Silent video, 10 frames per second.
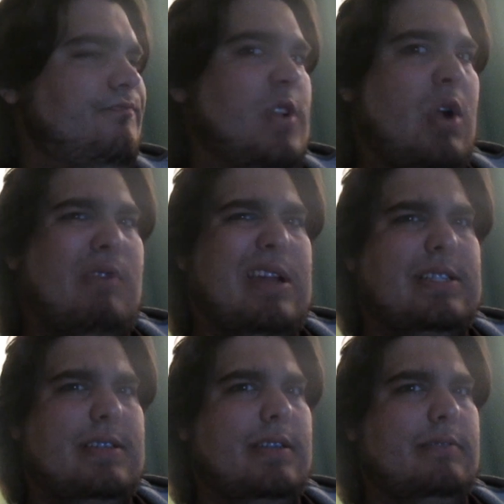no
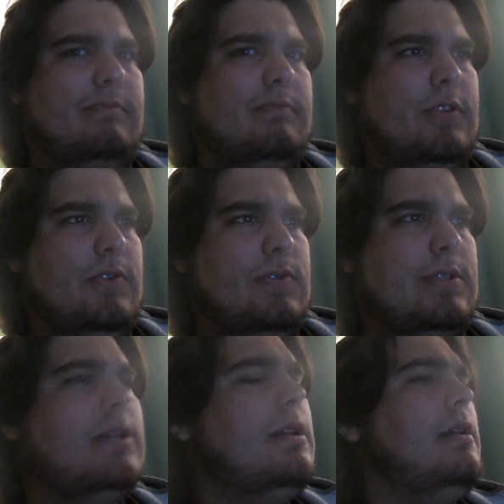wrestling
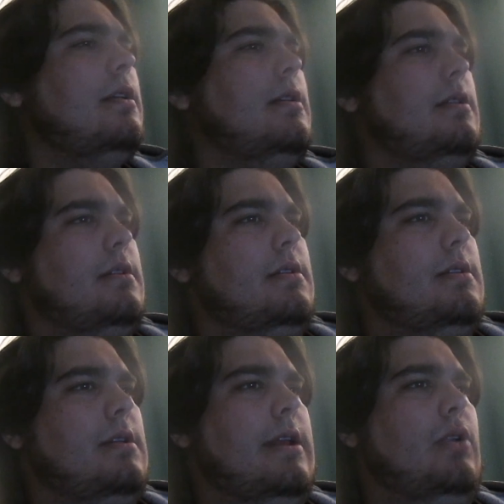news.
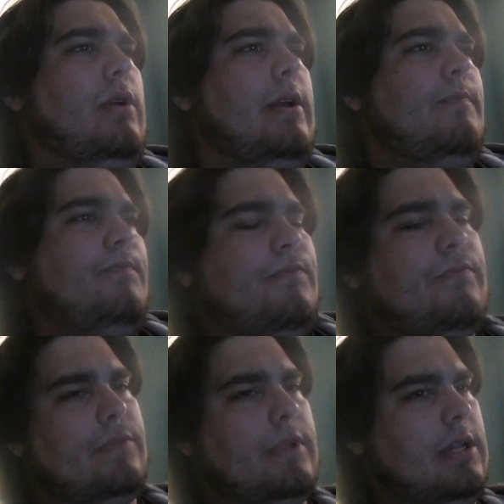Anyway,
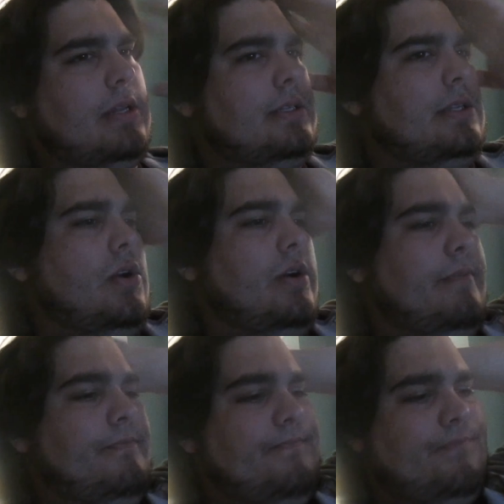so,
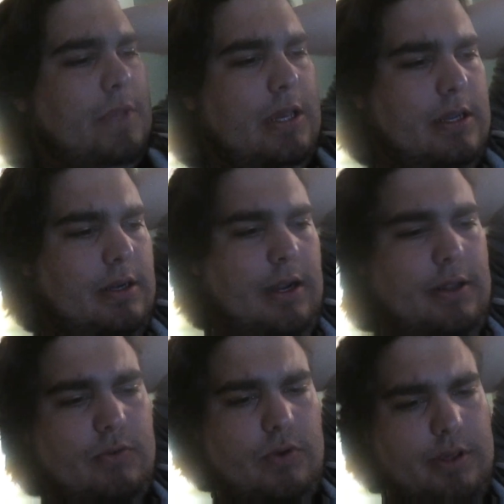um,
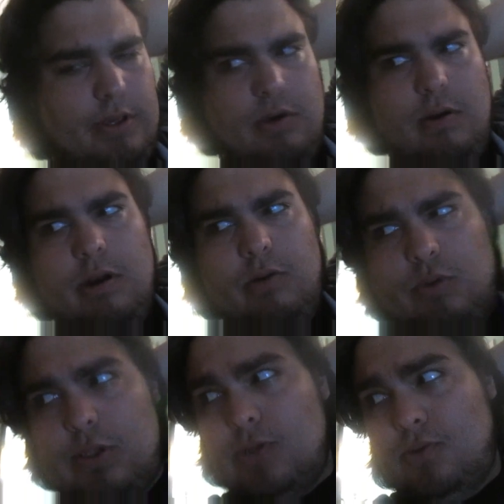nothing really going on
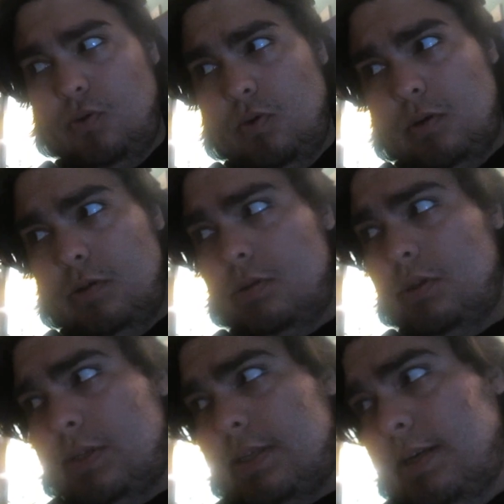with school.
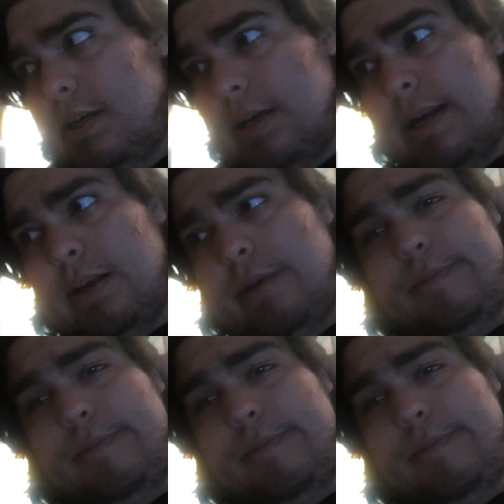Just uh, got a couple